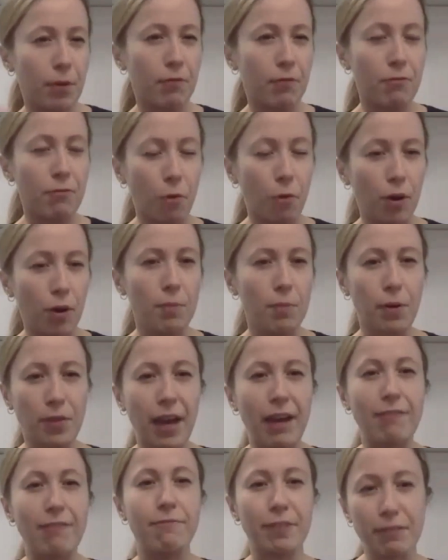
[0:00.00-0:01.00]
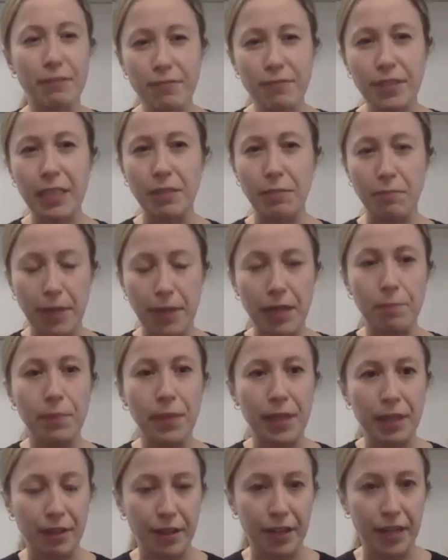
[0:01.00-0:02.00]
before about that
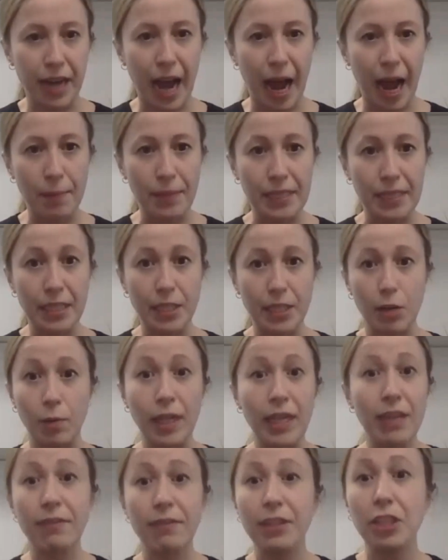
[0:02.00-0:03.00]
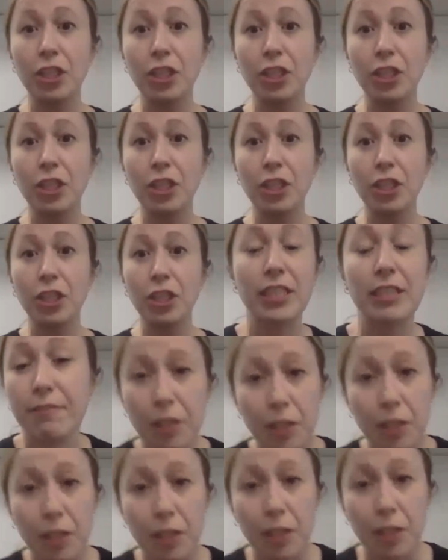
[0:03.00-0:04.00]
15-minute period happens. So even just if
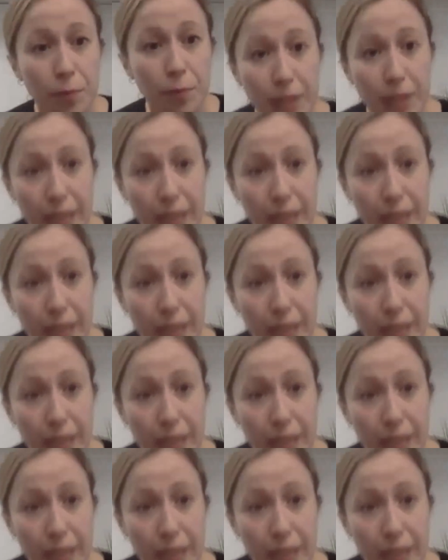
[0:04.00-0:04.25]
you're